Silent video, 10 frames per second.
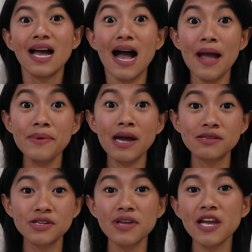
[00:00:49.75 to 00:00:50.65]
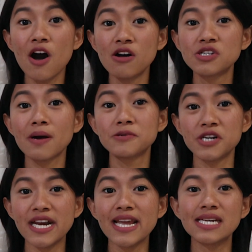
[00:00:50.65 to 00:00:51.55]
I'm now doing on-job
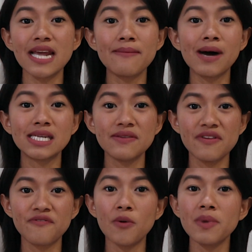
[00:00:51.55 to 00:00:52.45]
training at MRTV for